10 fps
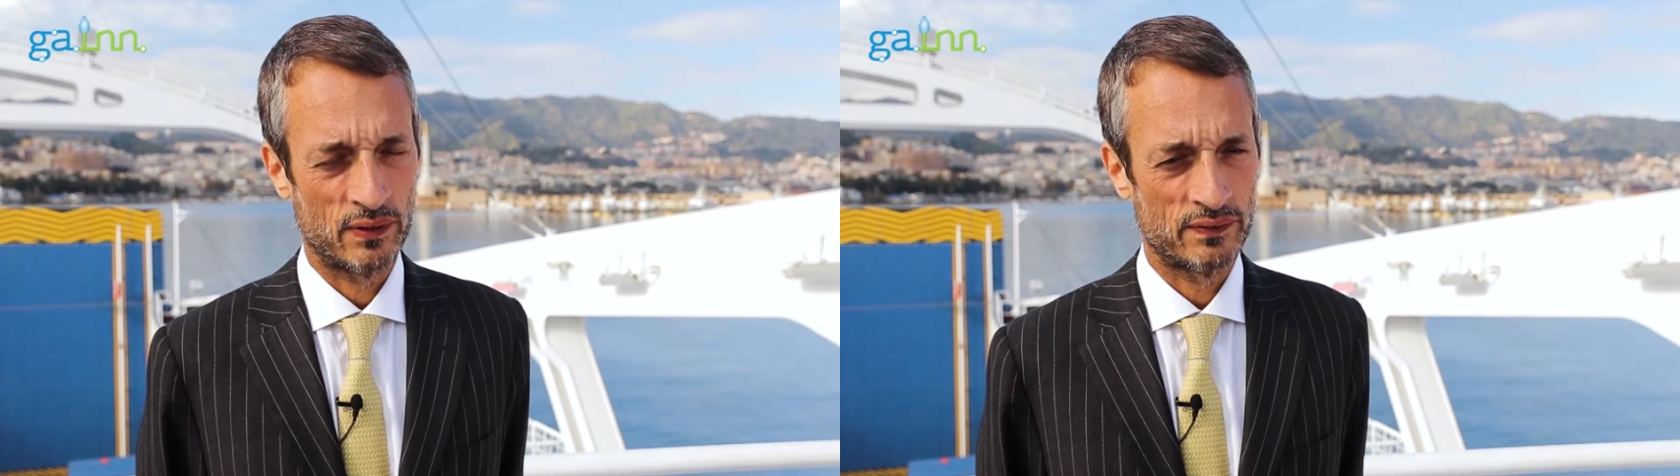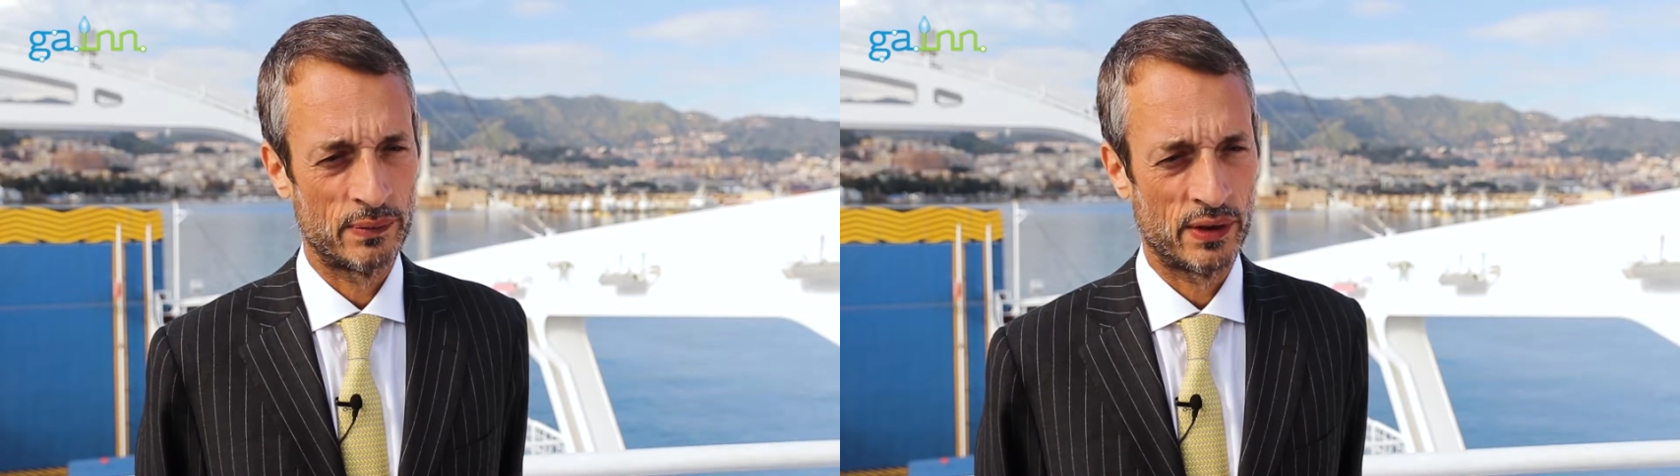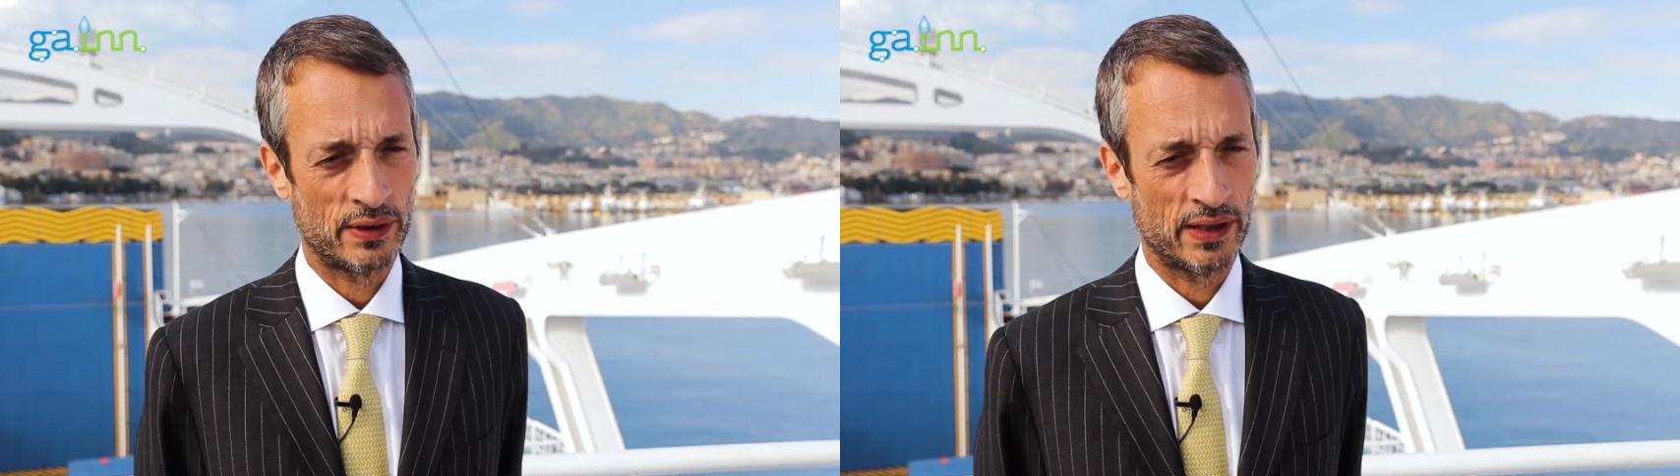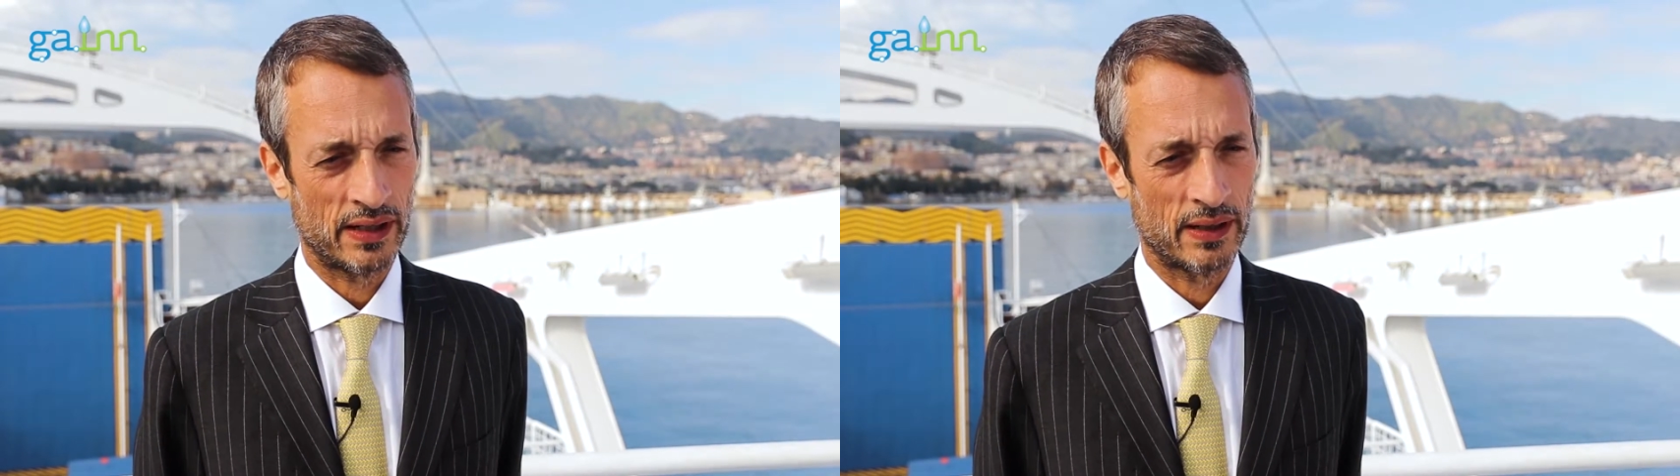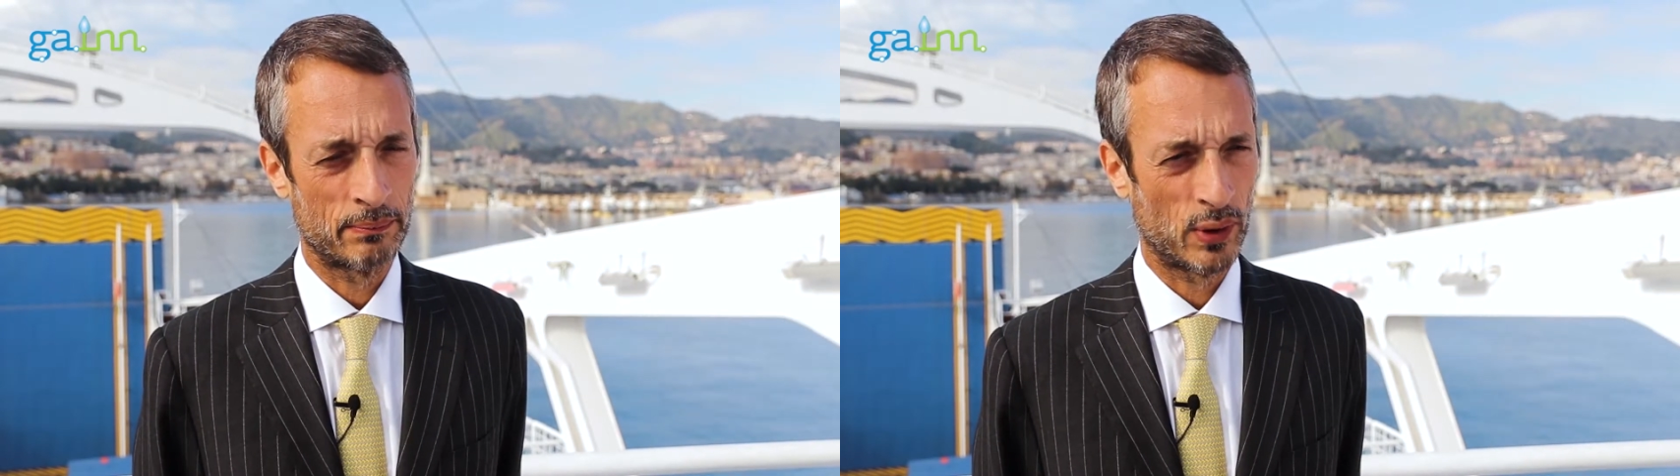of
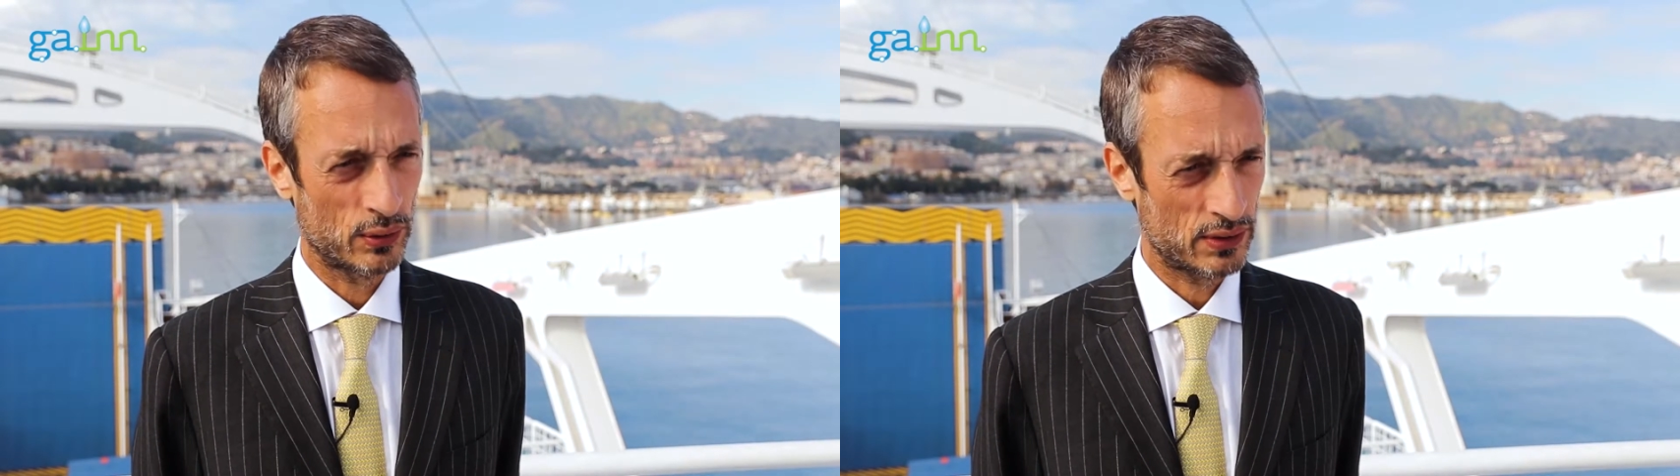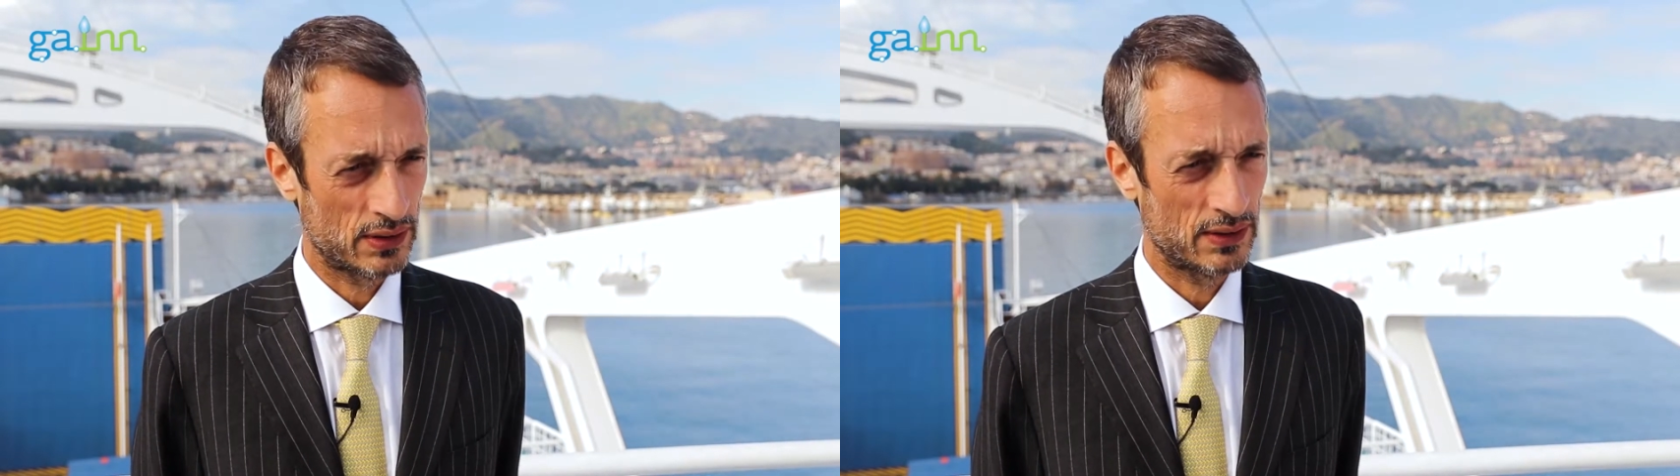burning both